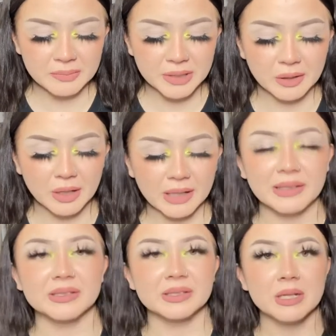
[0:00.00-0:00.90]

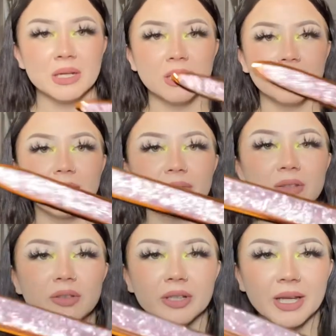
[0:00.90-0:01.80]
because if you
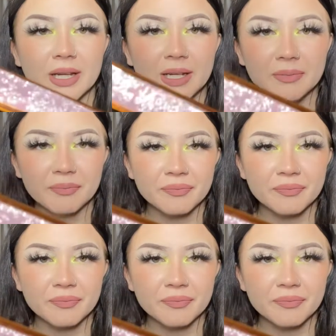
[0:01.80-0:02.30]
look at it,